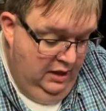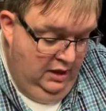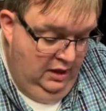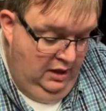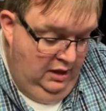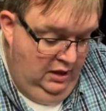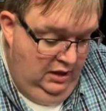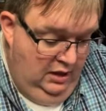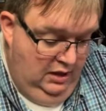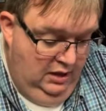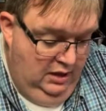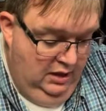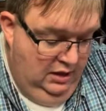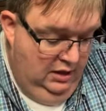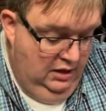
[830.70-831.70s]
Oh, I
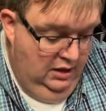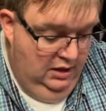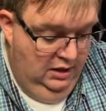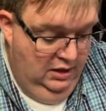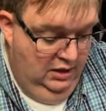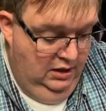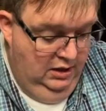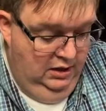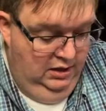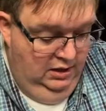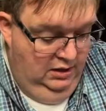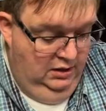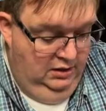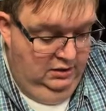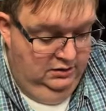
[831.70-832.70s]
bought you a bag of
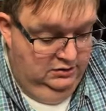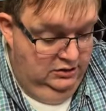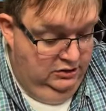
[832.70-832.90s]
sauerkraut.